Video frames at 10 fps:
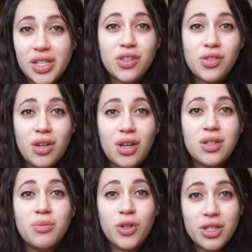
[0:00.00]
century,
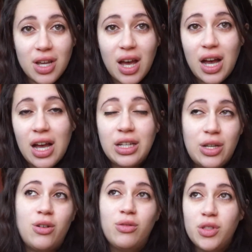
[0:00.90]
the Malta I
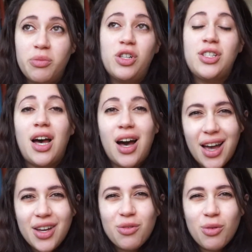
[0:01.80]
know, the Malta
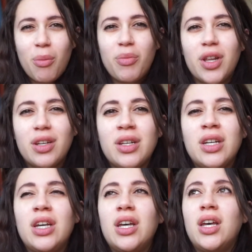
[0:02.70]
I grew up in,
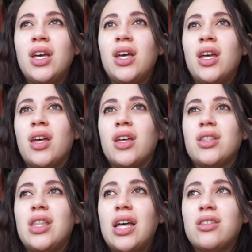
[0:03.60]

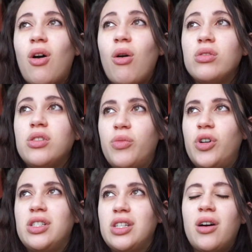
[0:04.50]
that old
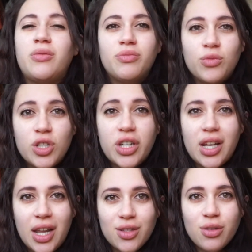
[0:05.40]
Malta, which
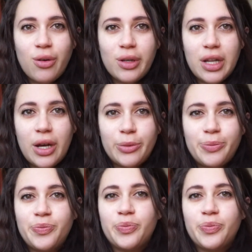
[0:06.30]
I'd like to call now,